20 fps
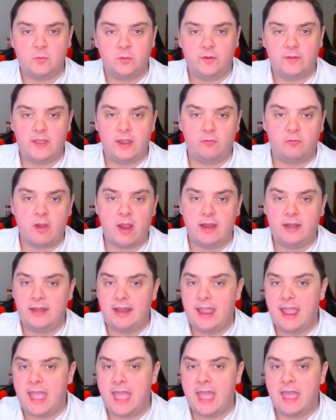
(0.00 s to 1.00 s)
where they write
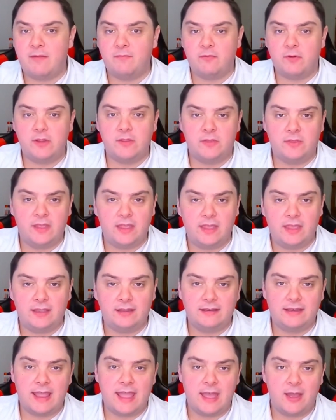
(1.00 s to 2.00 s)

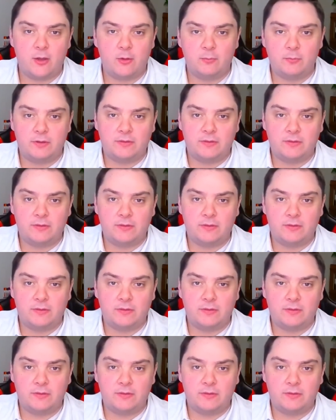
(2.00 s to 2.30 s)
everything down,